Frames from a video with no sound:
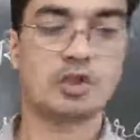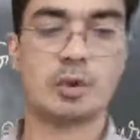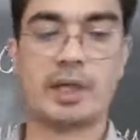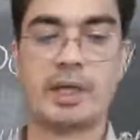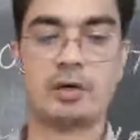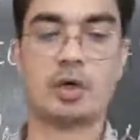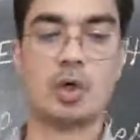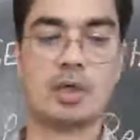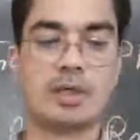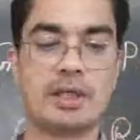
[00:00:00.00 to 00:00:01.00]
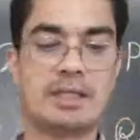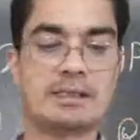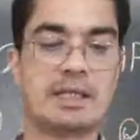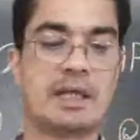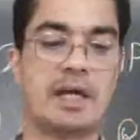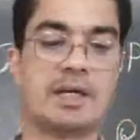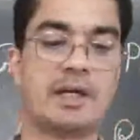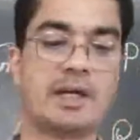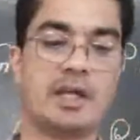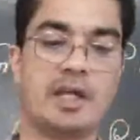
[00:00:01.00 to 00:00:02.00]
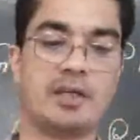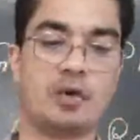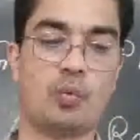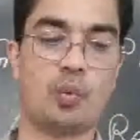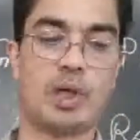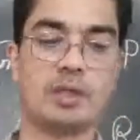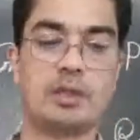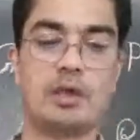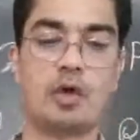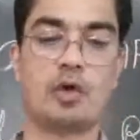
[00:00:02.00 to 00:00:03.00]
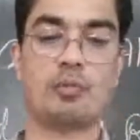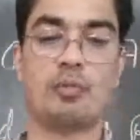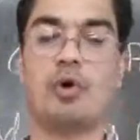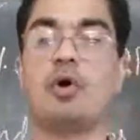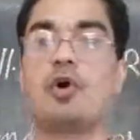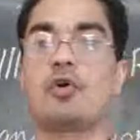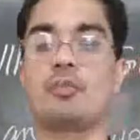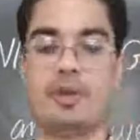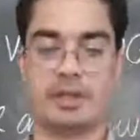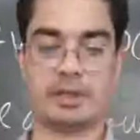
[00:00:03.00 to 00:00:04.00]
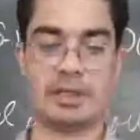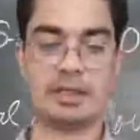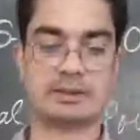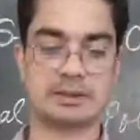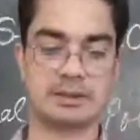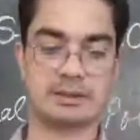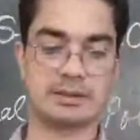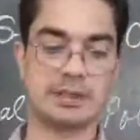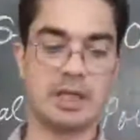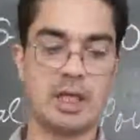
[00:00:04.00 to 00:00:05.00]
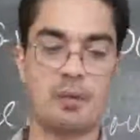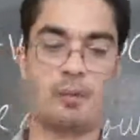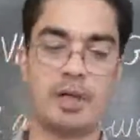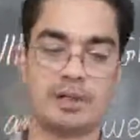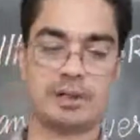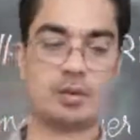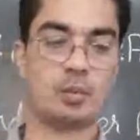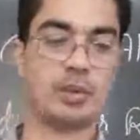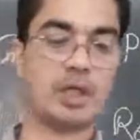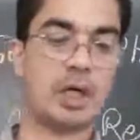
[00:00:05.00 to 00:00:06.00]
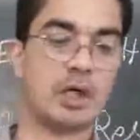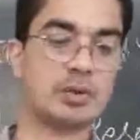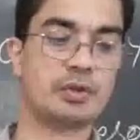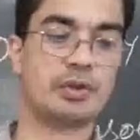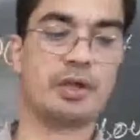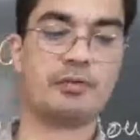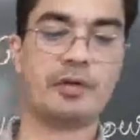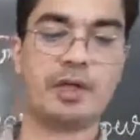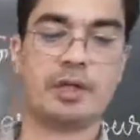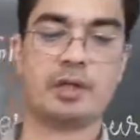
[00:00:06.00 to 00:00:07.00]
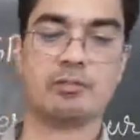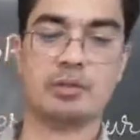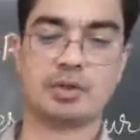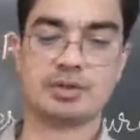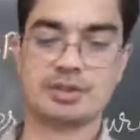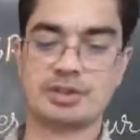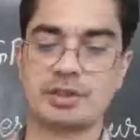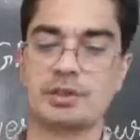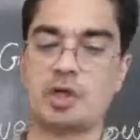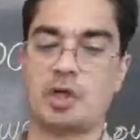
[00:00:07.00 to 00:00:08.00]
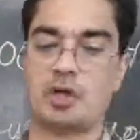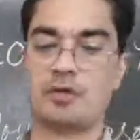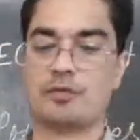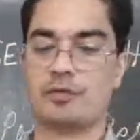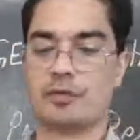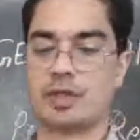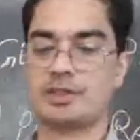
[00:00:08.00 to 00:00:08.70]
So a rock is an aggregate of one or more minerals but without definite composition of